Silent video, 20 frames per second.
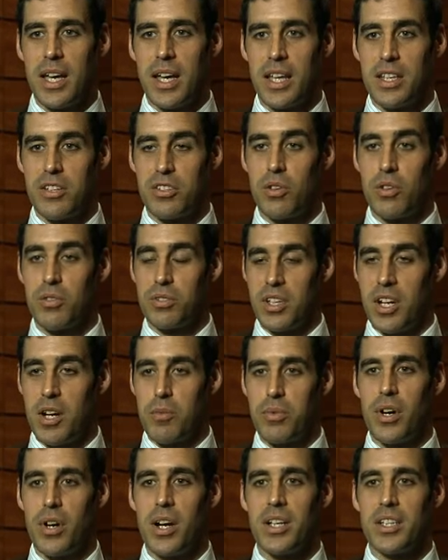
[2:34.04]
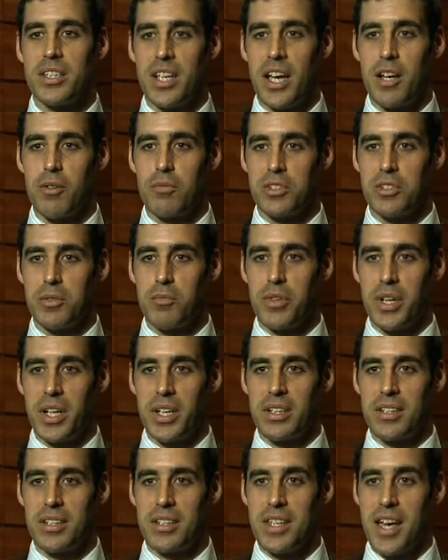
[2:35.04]
And the Saltire Prize helps to
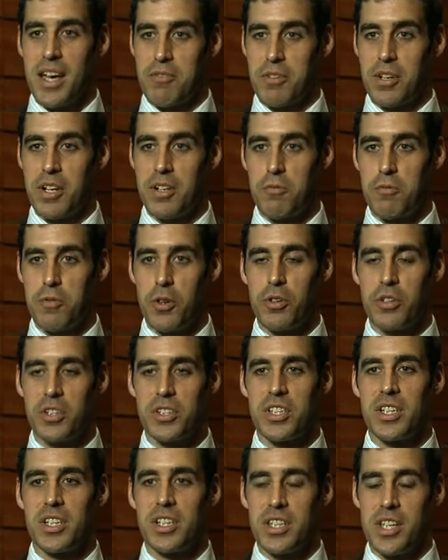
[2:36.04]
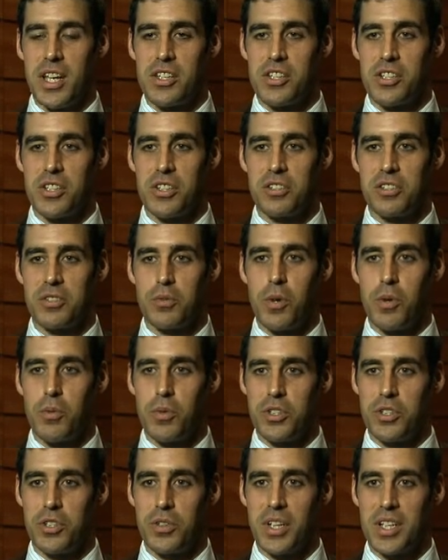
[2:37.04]
bring that kind of focus and attention to what
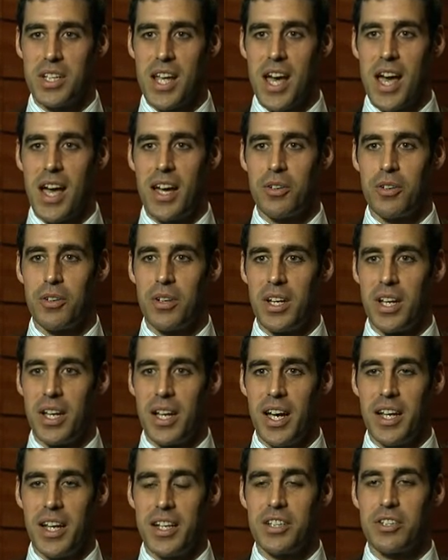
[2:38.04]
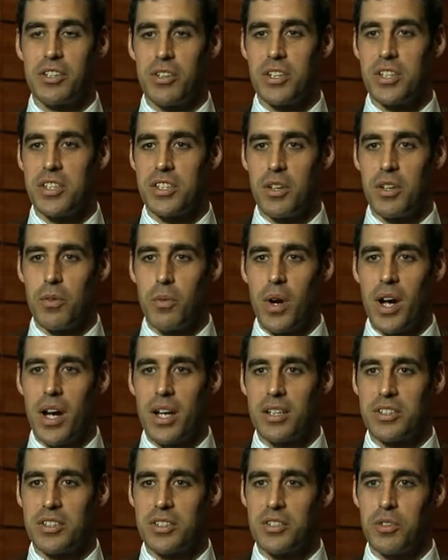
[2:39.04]
we're doing now and increase the
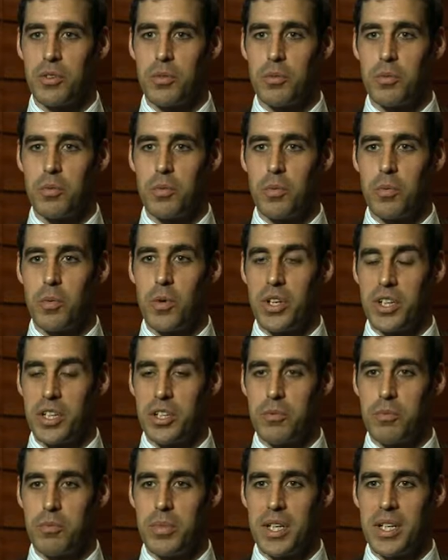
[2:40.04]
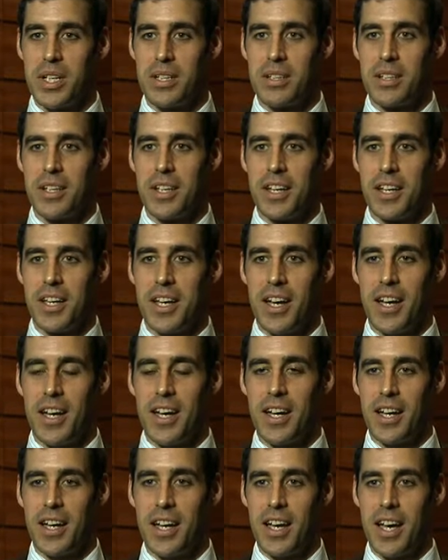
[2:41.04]
awareness to what it could be
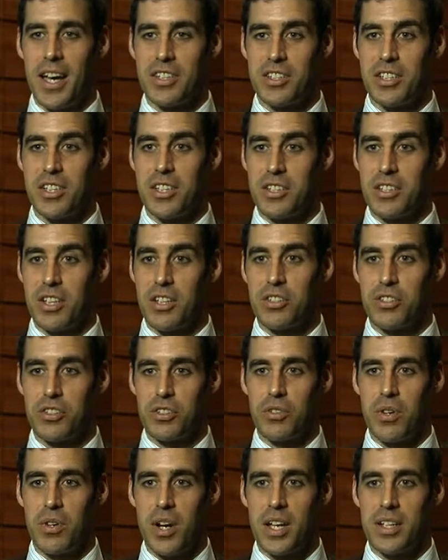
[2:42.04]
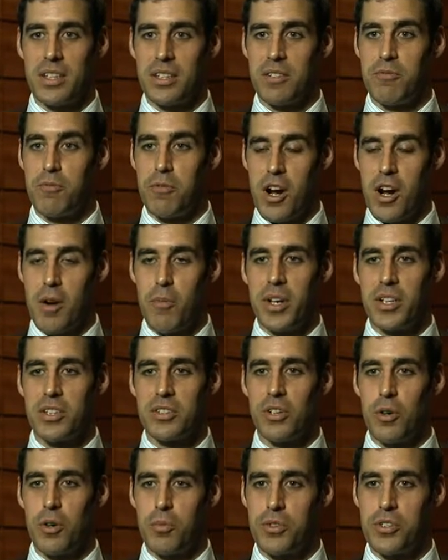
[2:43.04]
as an industrial and an
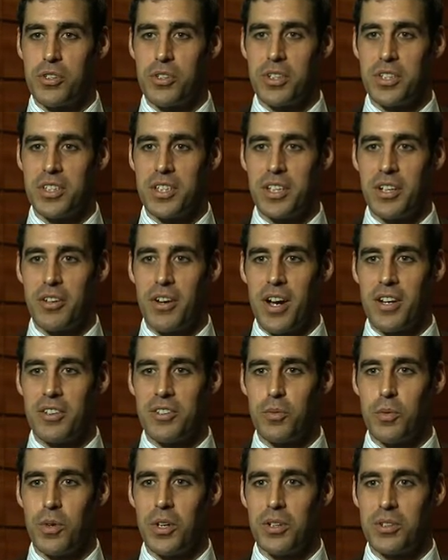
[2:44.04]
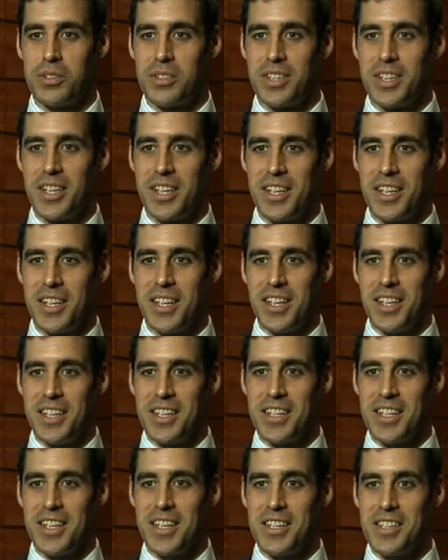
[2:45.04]
environmental opportunity around the world
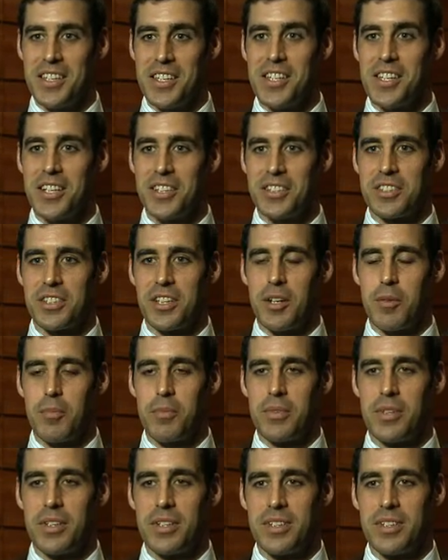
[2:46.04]
in the years to come.